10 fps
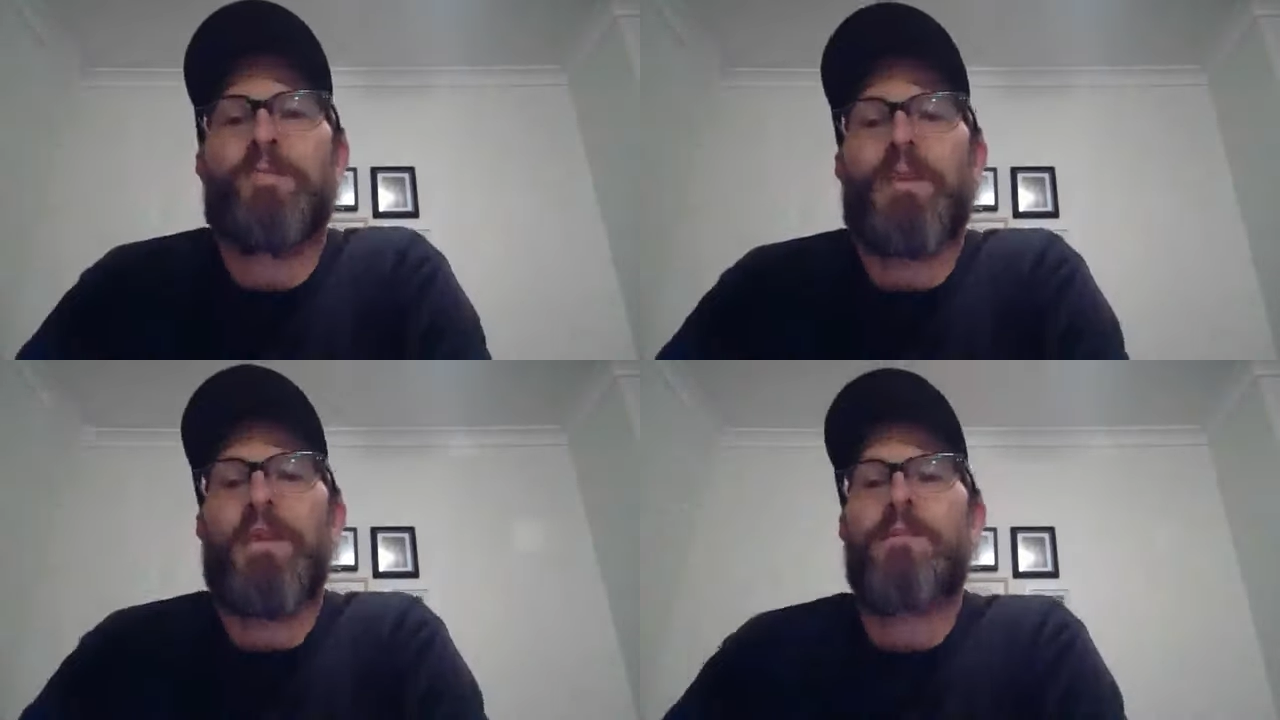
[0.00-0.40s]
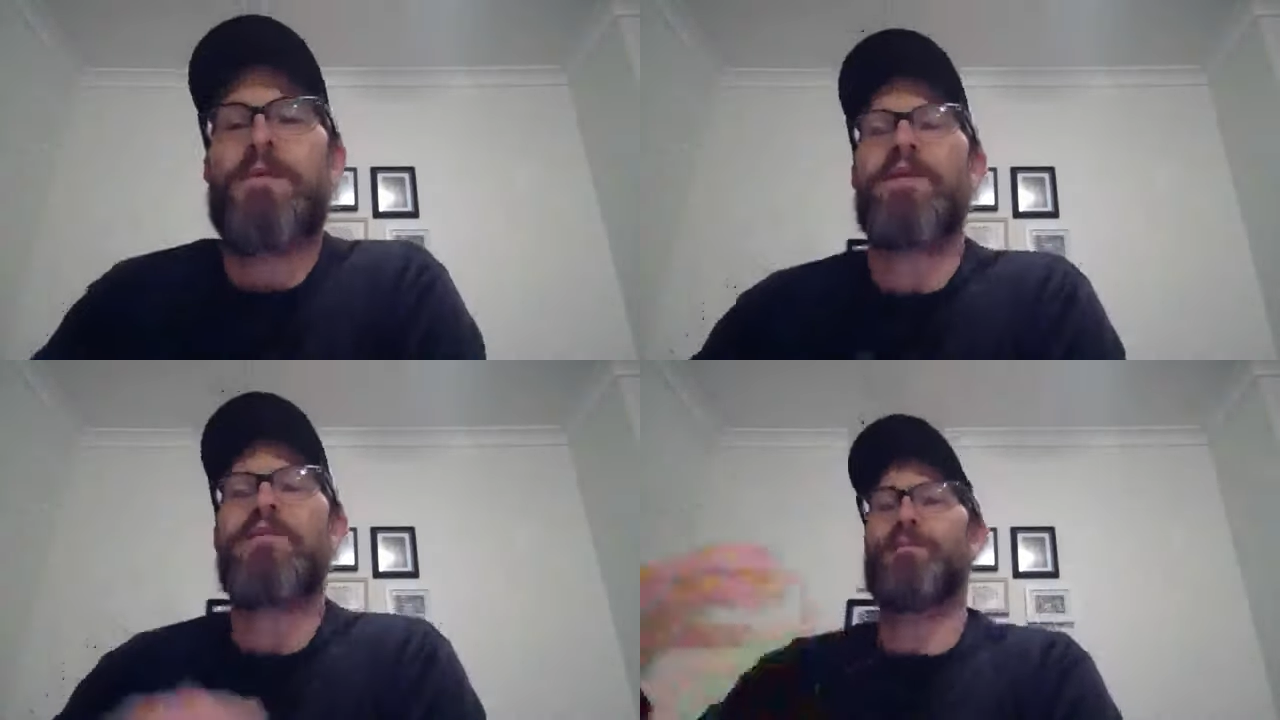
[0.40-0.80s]
Yep,
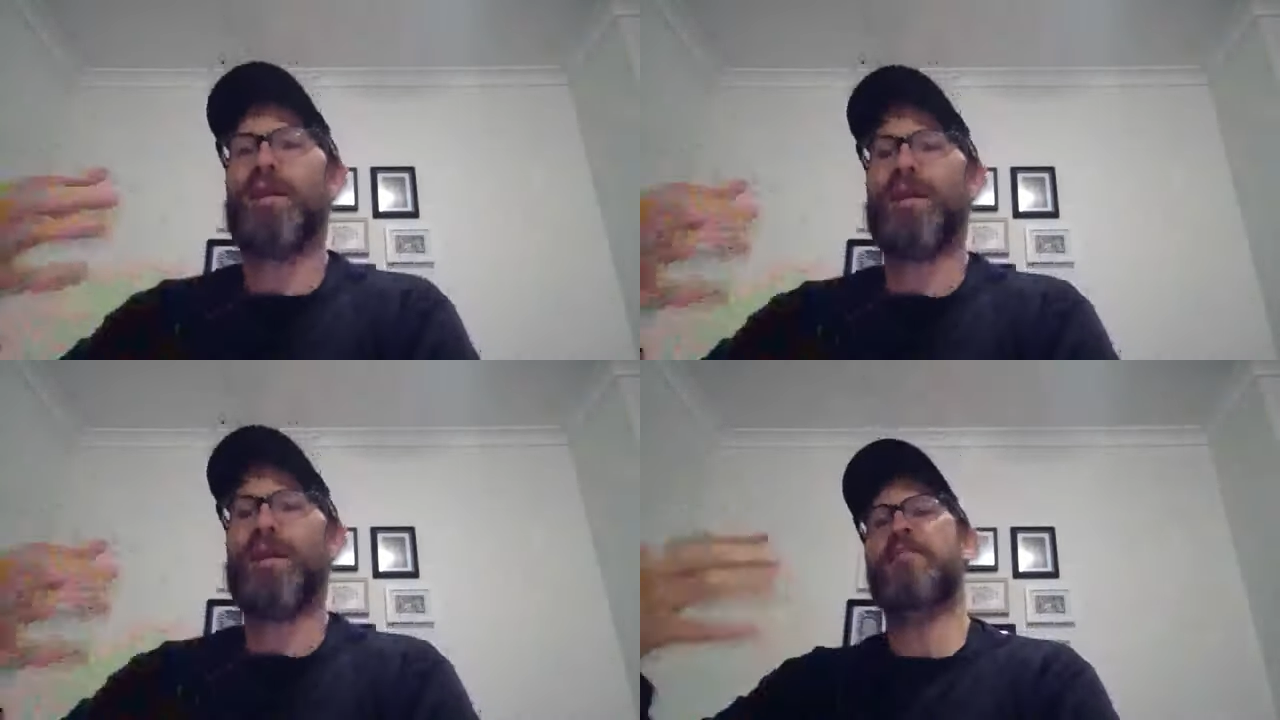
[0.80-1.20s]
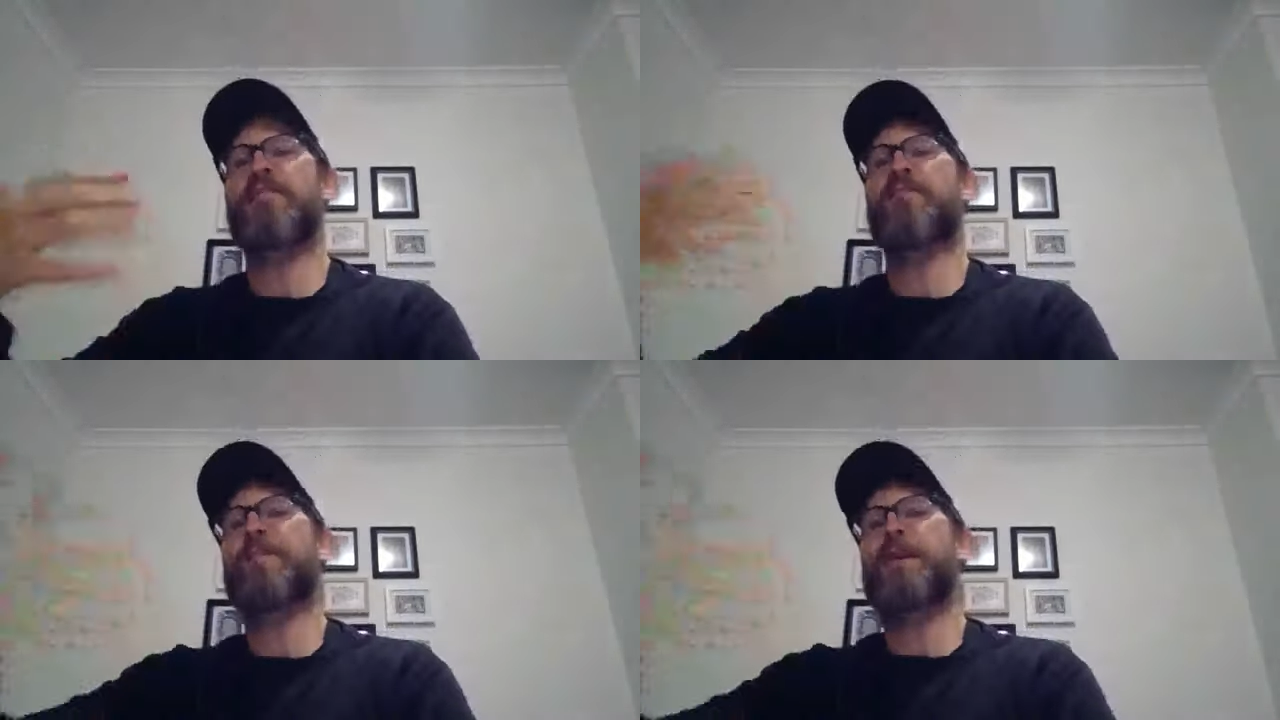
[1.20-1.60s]
it creates
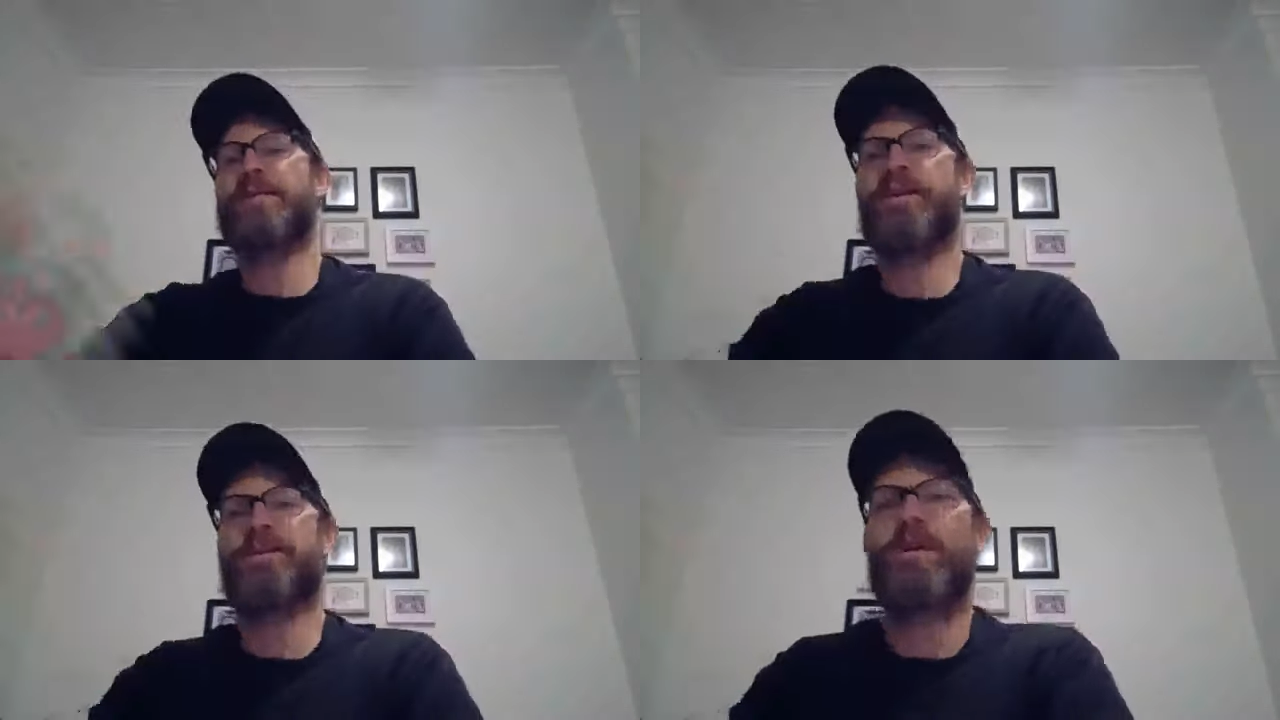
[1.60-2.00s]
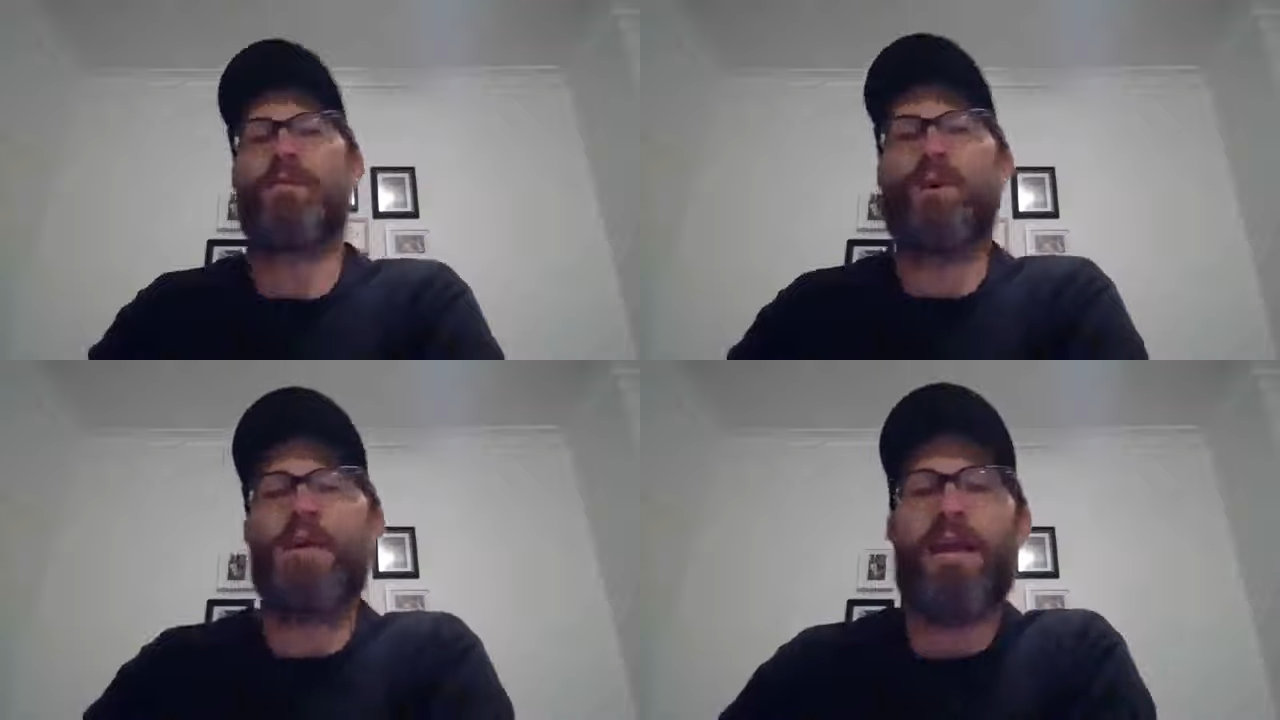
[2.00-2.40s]
inflammation in my
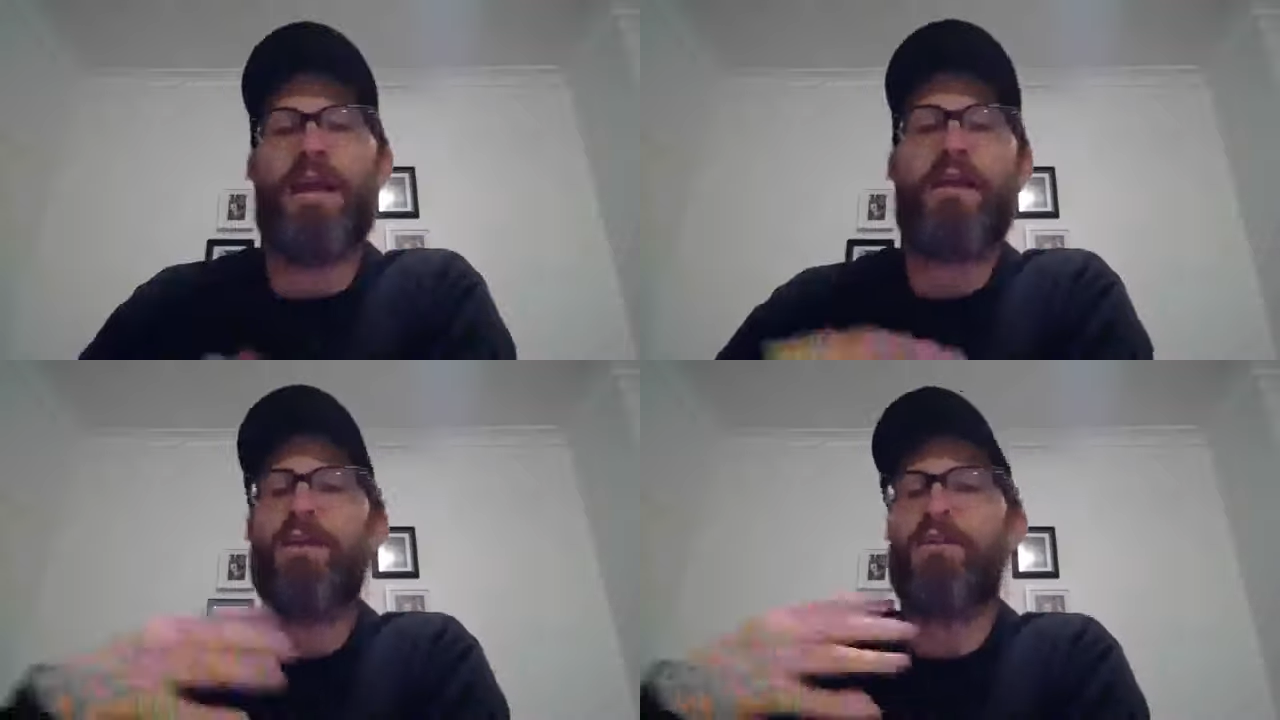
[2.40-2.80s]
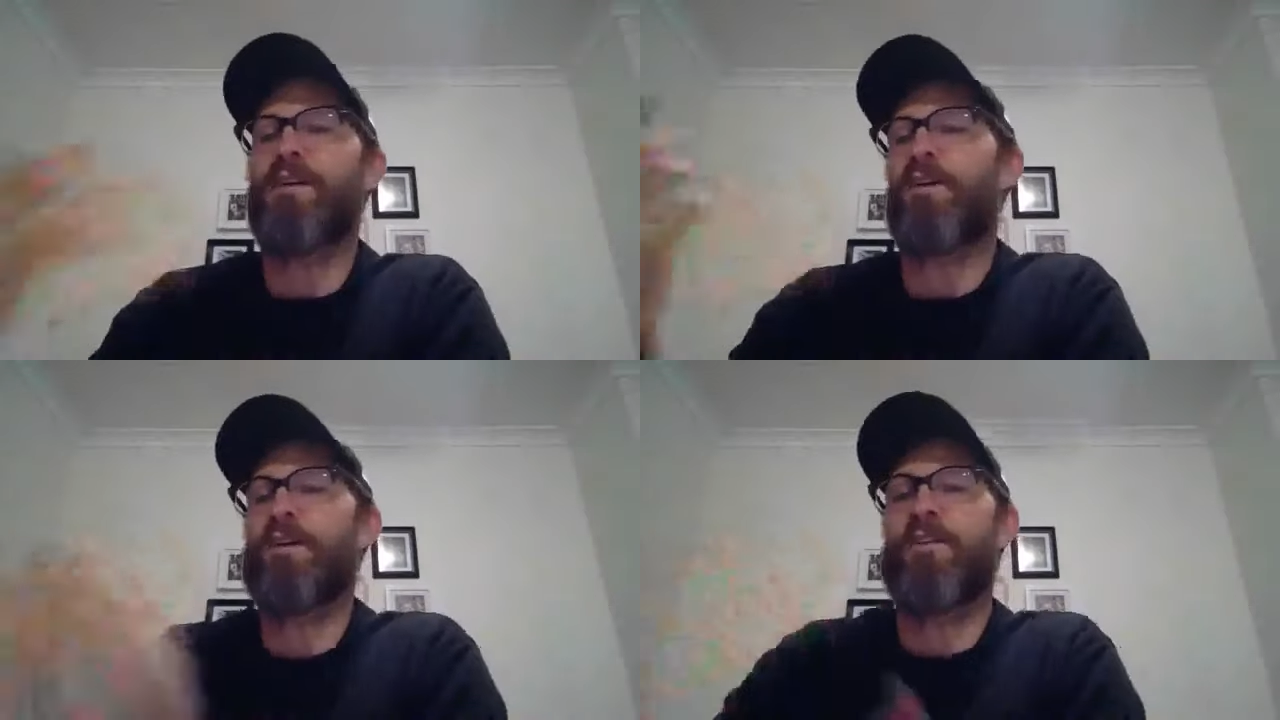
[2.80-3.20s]
body and I
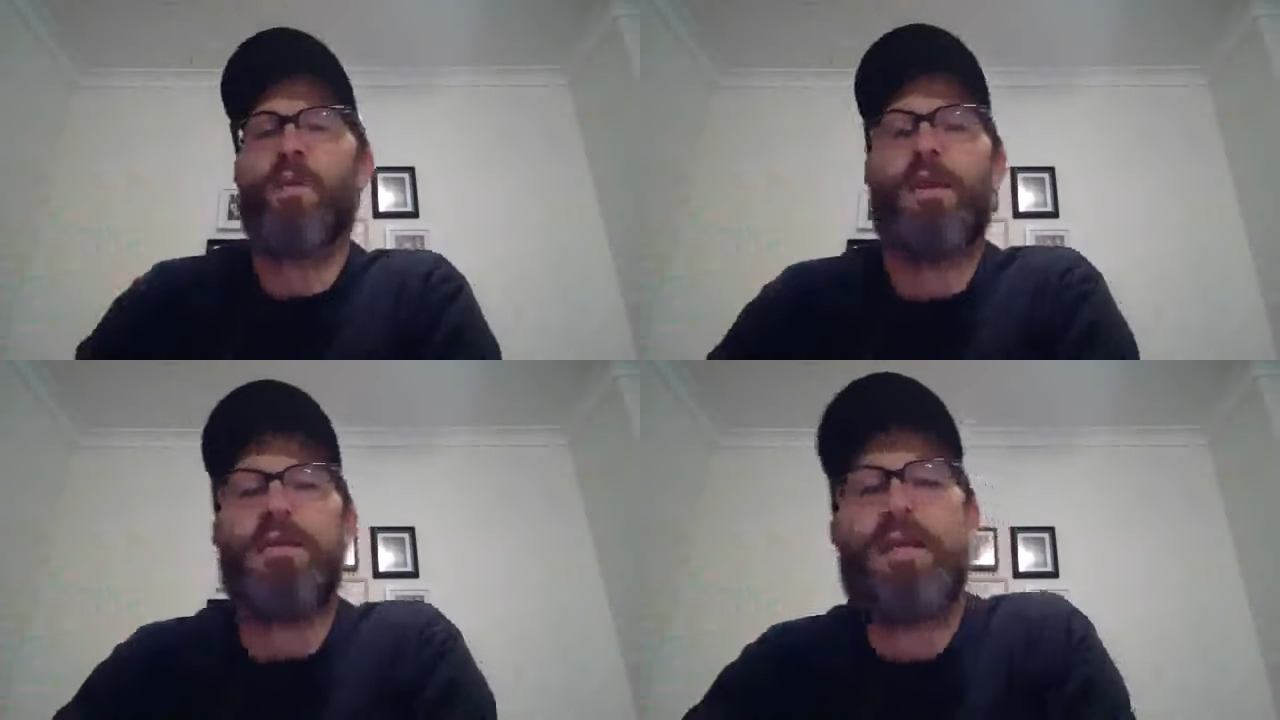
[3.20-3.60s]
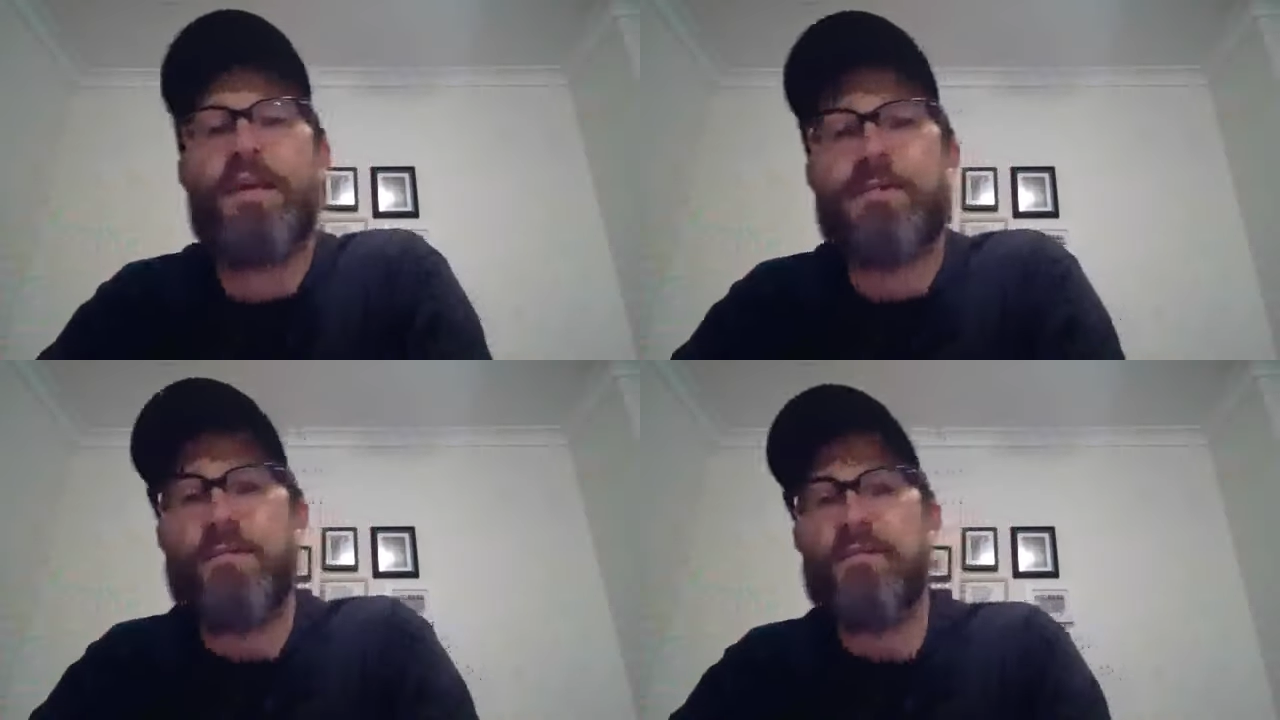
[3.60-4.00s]
don't like the way it
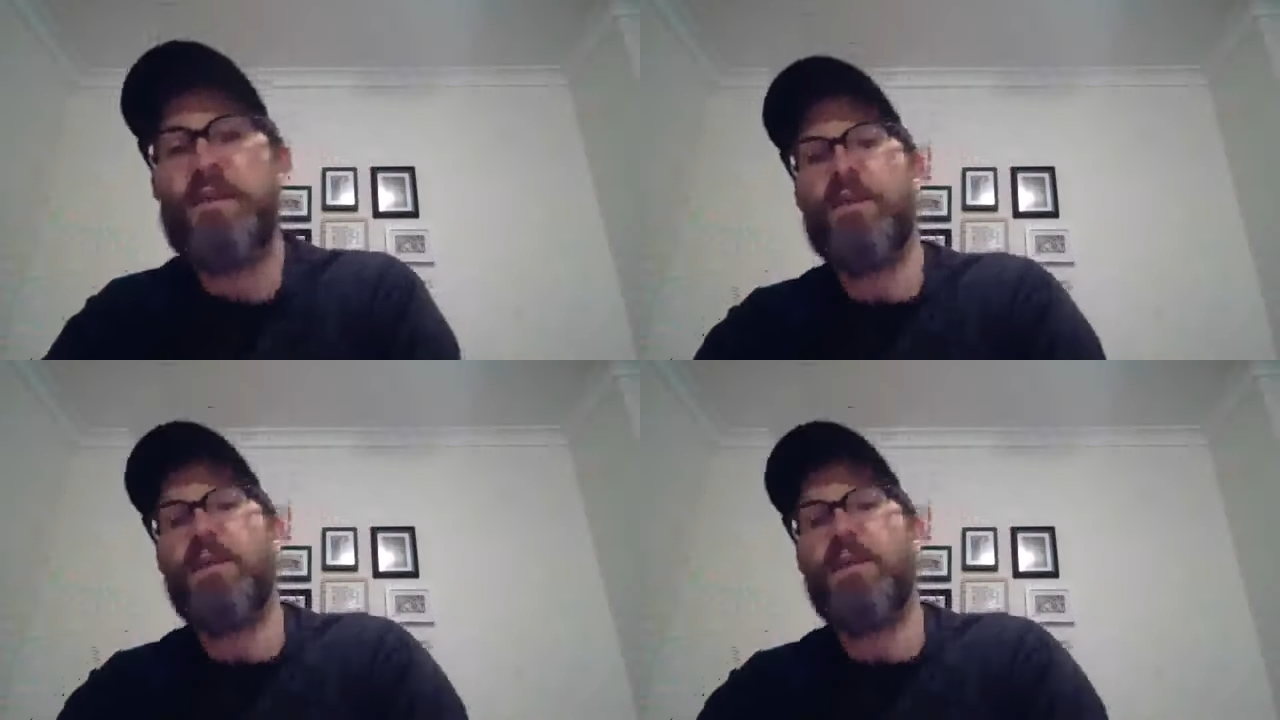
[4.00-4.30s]
tastes.